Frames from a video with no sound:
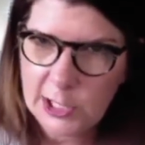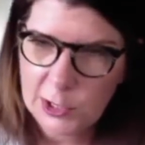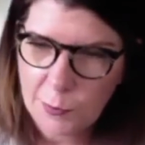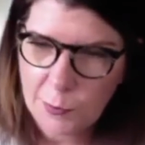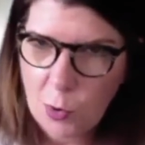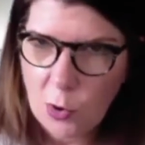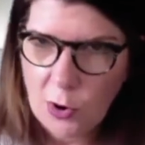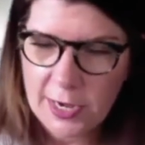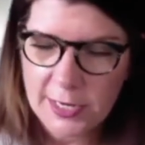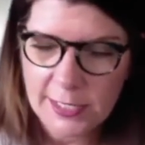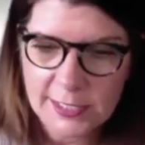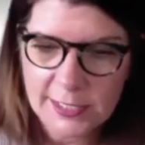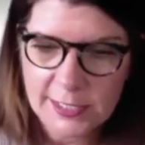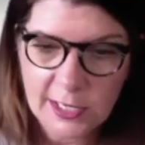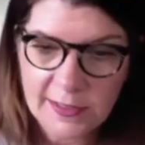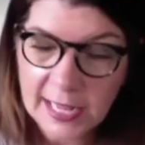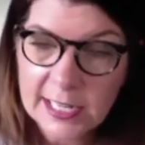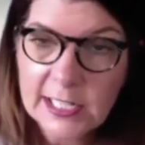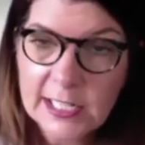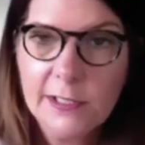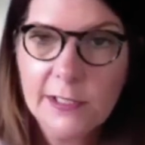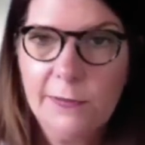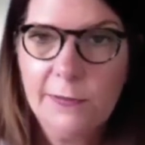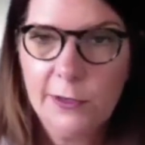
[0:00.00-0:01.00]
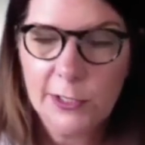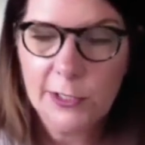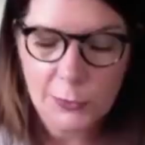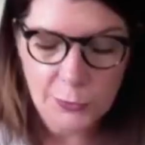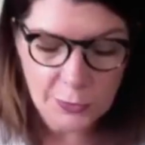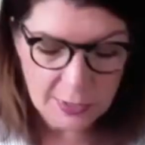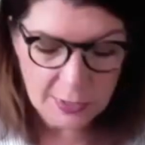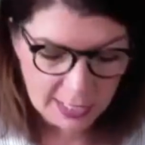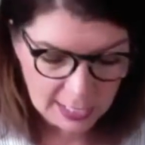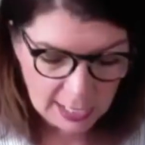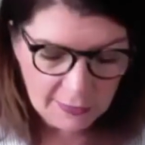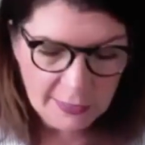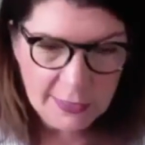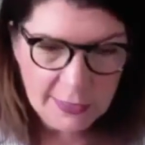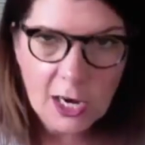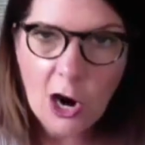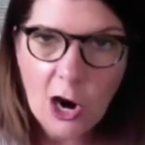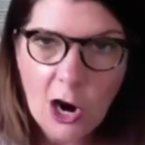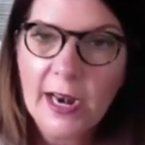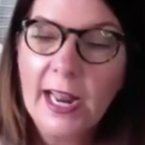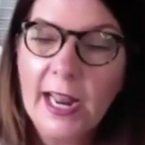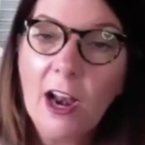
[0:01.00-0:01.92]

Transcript: points. So that's the first one, to get the card.